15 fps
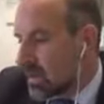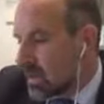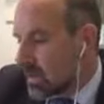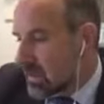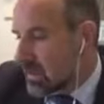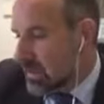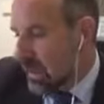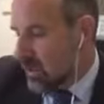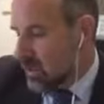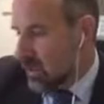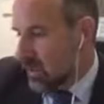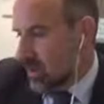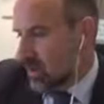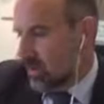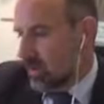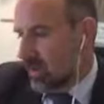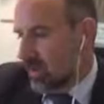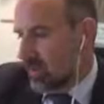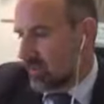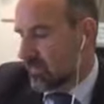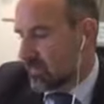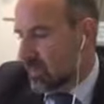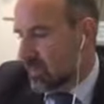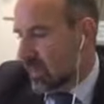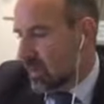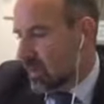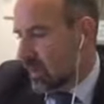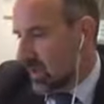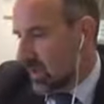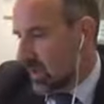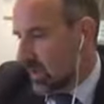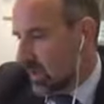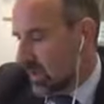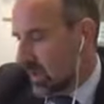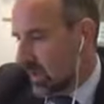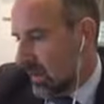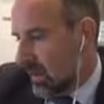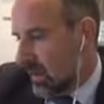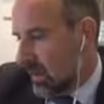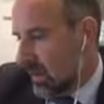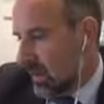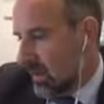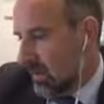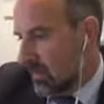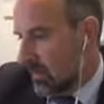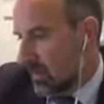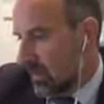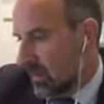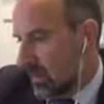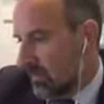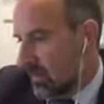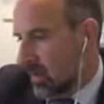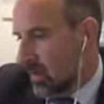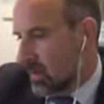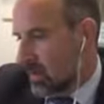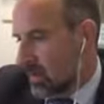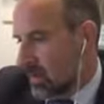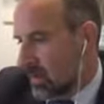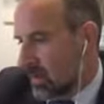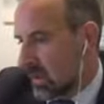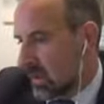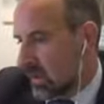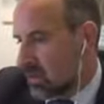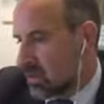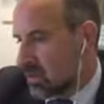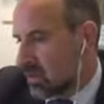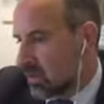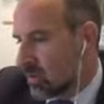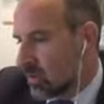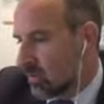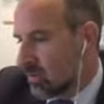Sasha, I've got a question from Sasha here. Had implants done in June.